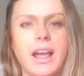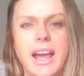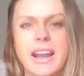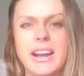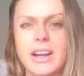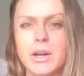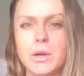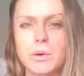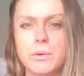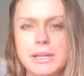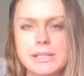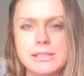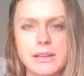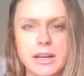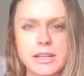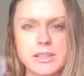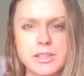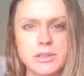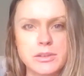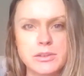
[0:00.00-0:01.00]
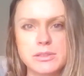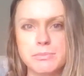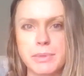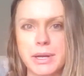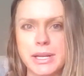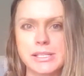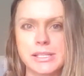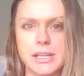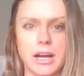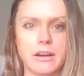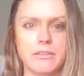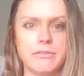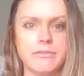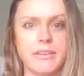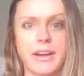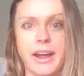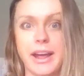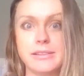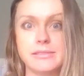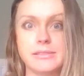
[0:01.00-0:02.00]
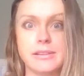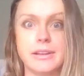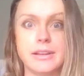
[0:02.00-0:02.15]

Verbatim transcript: And I always like to use myself as